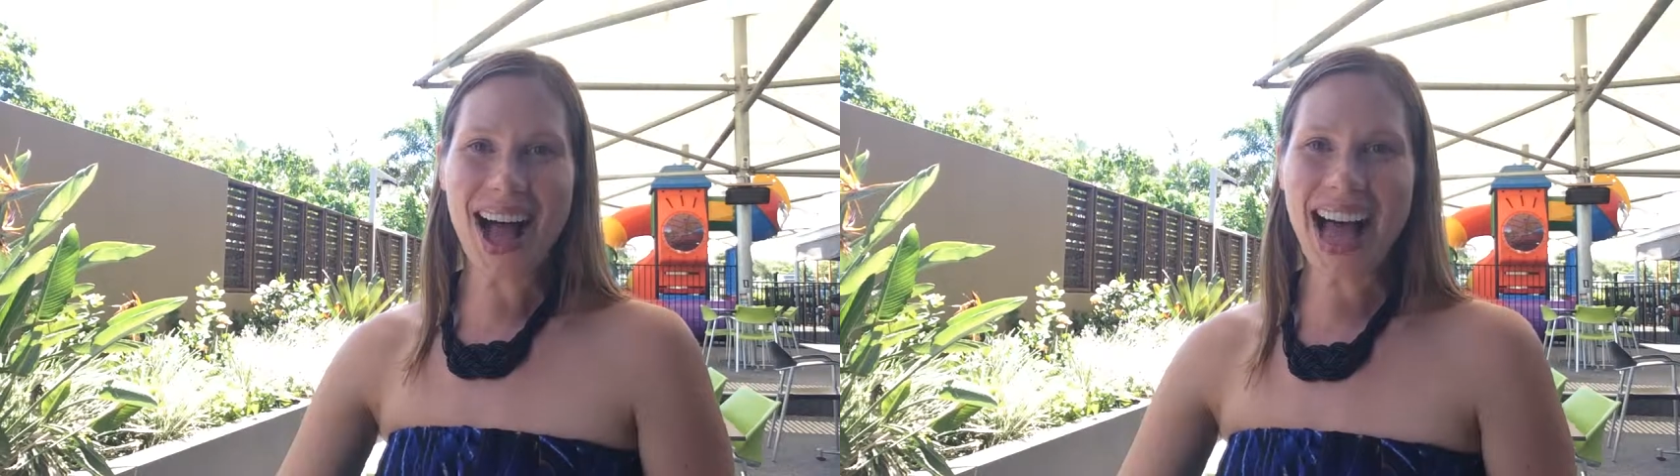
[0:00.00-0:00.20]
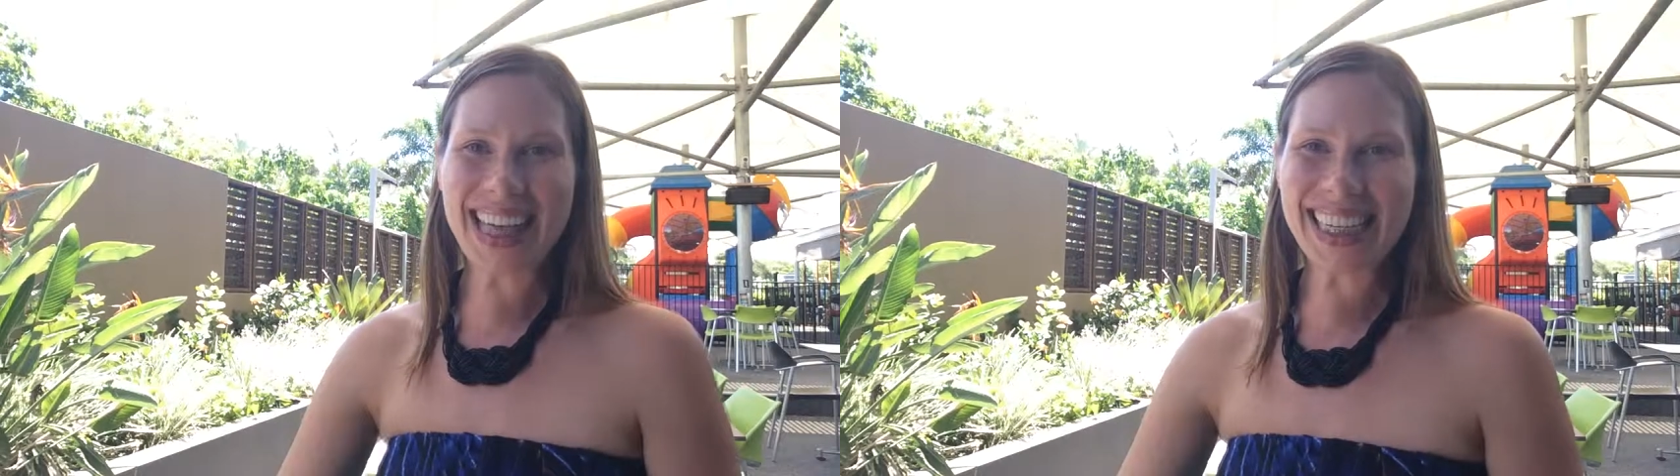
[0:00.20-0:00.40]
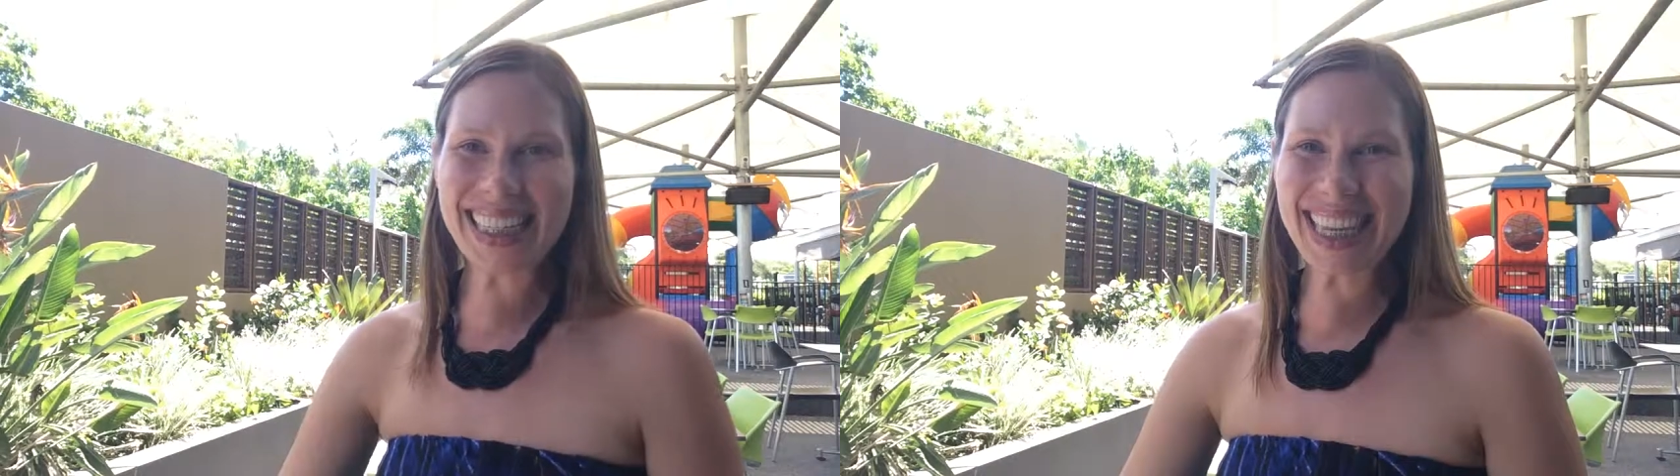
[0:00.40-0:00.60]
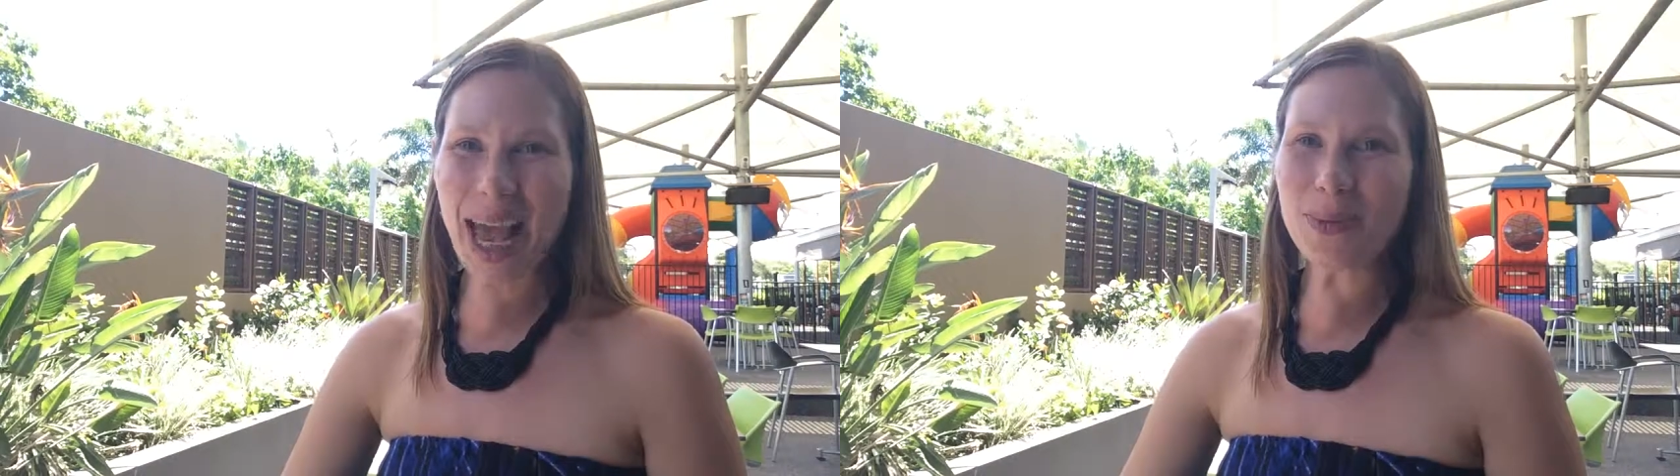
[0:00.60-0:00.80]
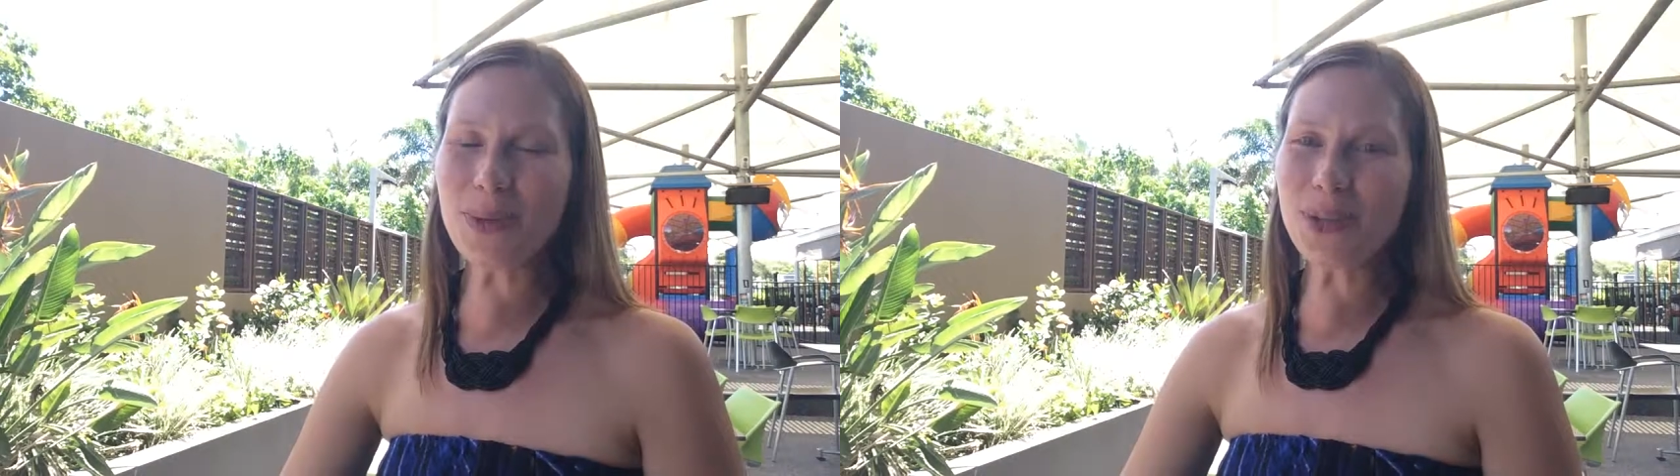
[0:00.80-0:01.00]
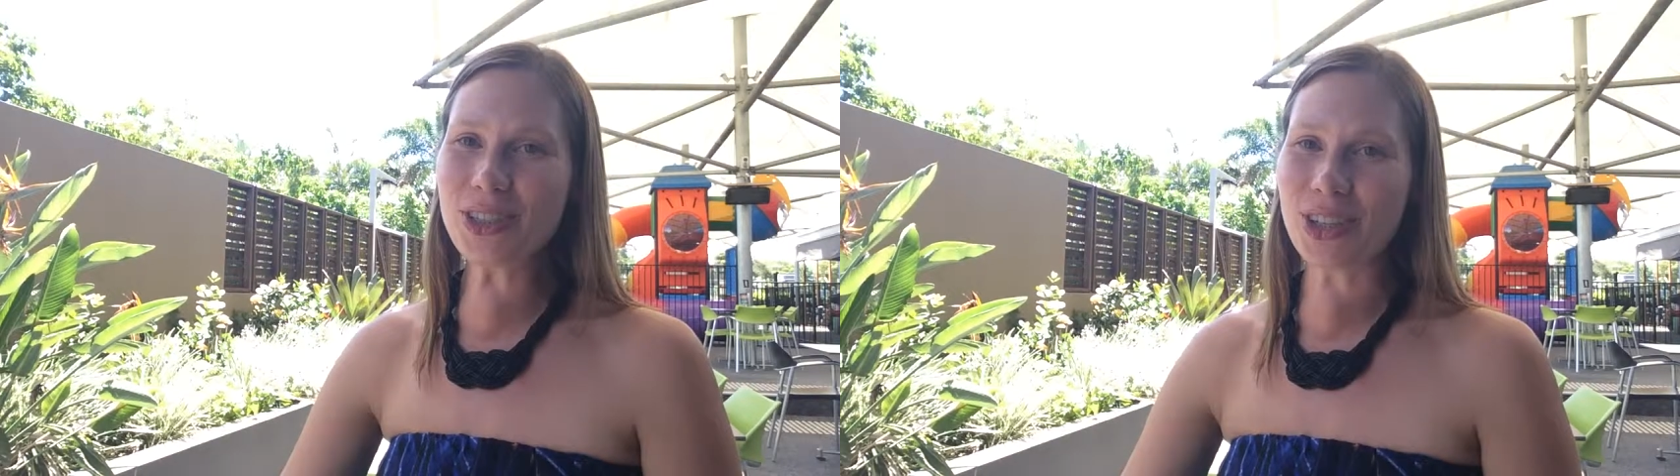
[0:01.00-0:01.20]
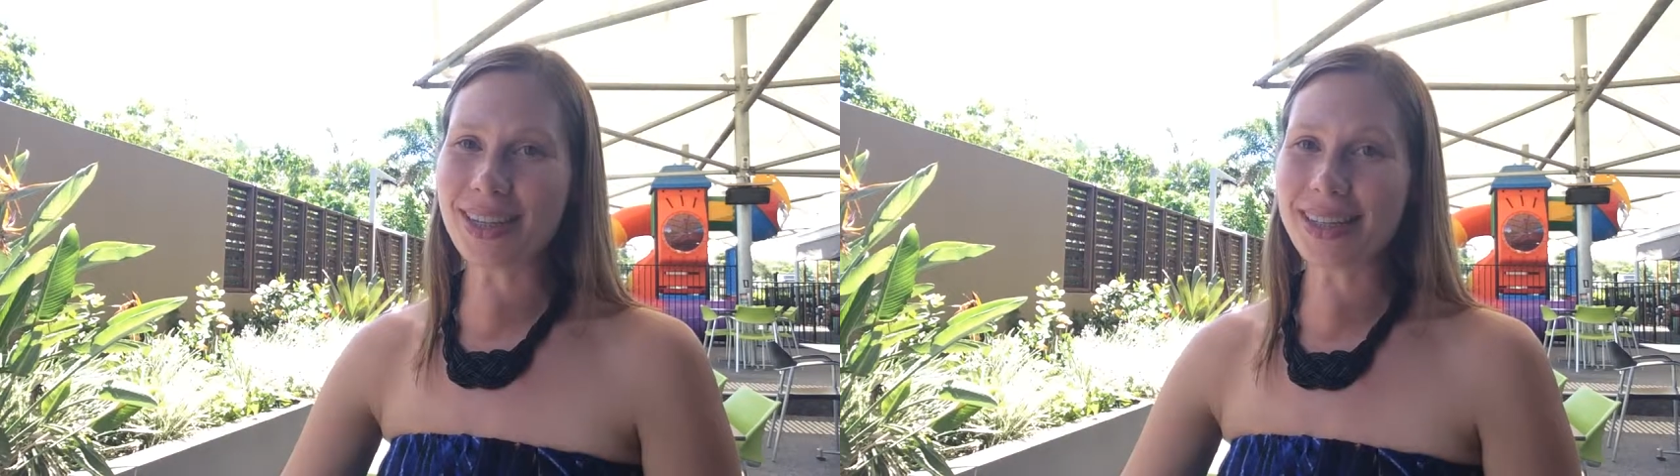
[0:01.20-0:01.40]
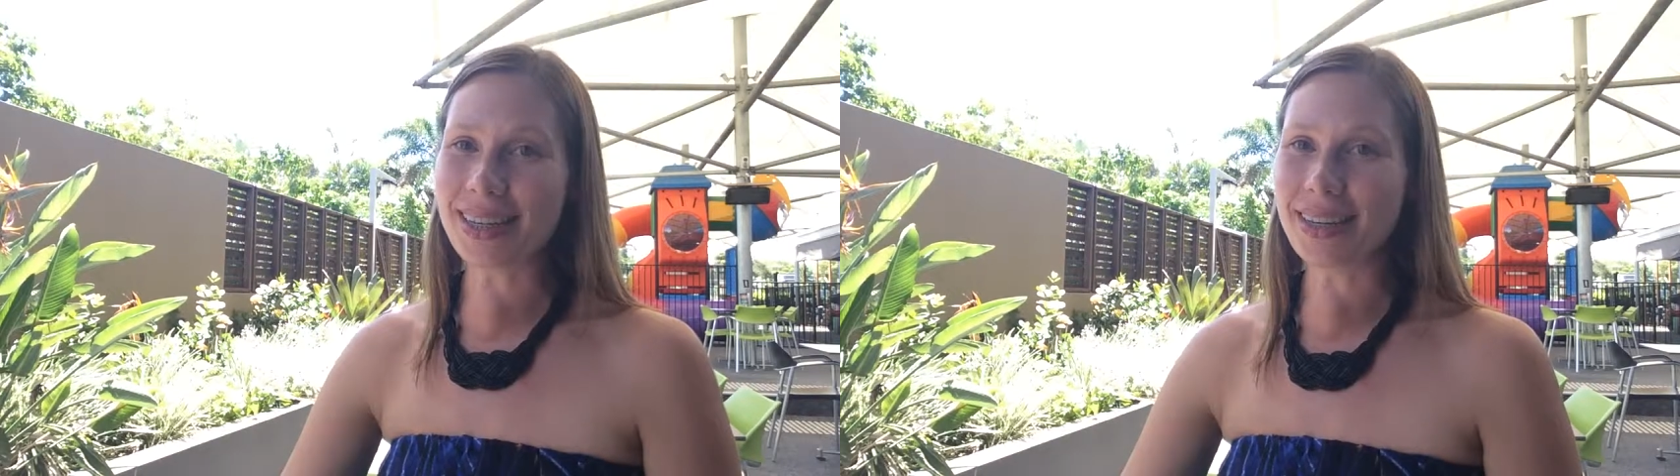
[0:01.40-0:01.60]
Hi, this is Catherine Wood
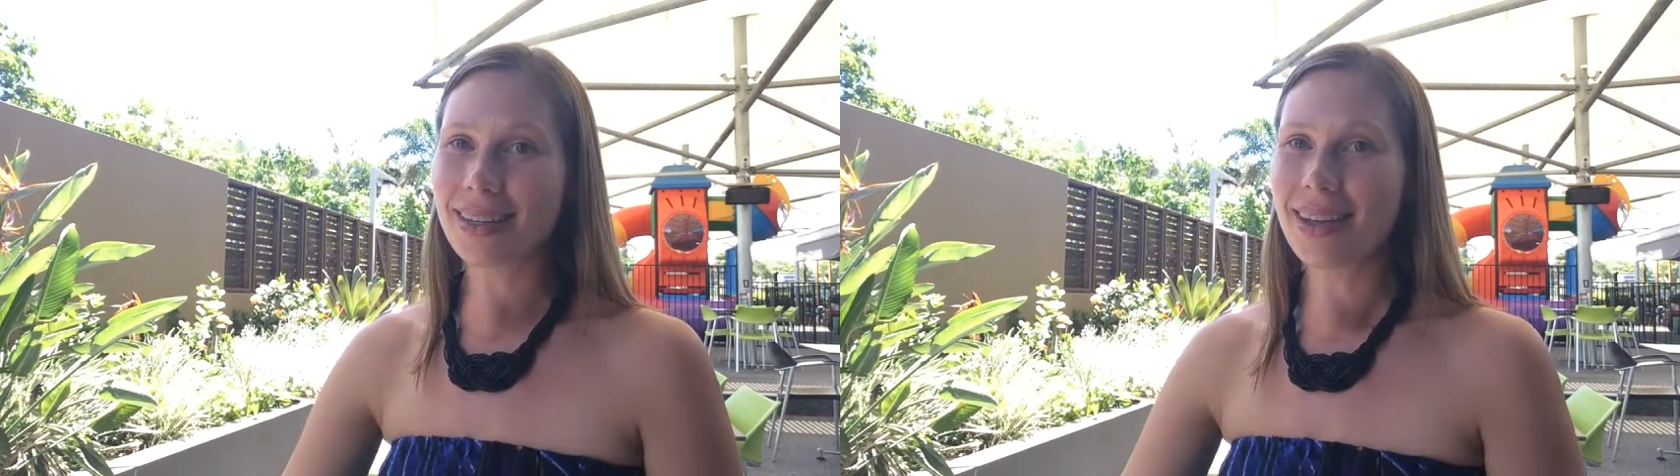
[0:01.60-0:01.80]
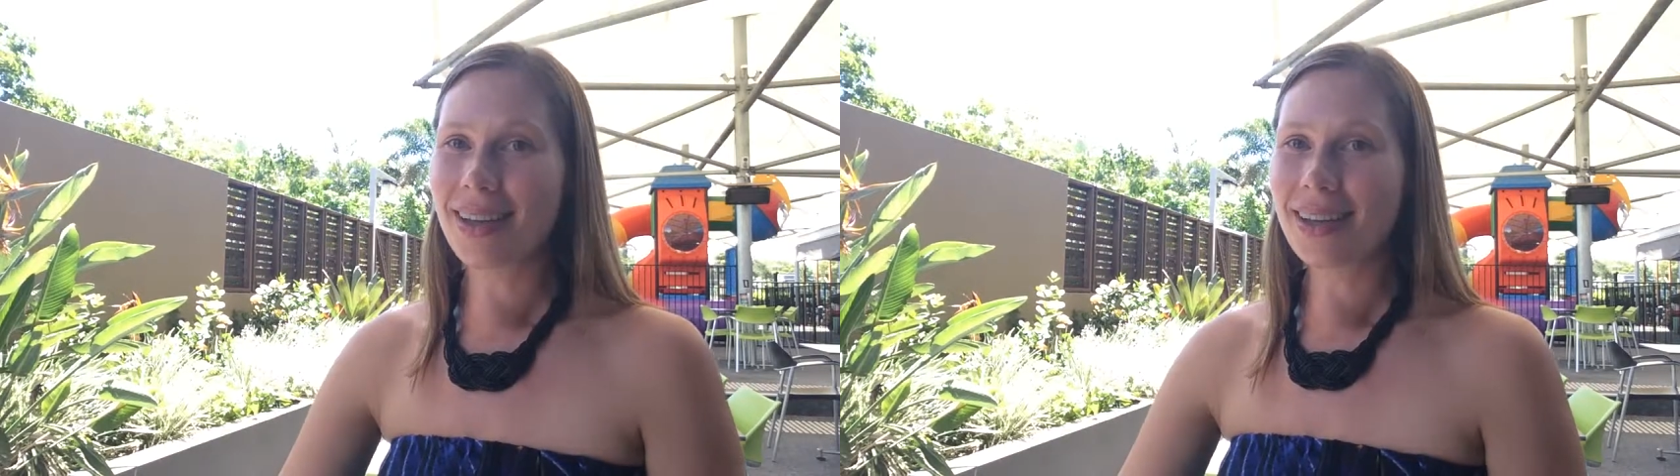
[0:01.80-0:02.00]
Johnson.